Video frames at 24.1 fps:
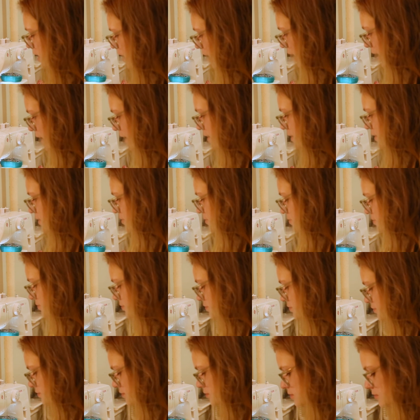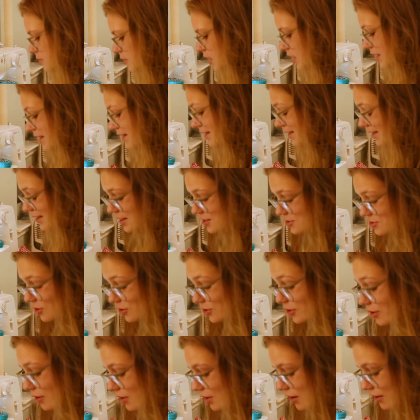can
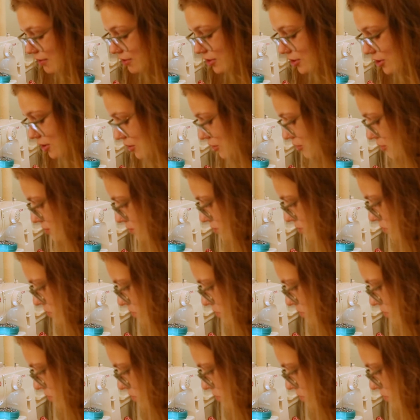That's all you can ever do.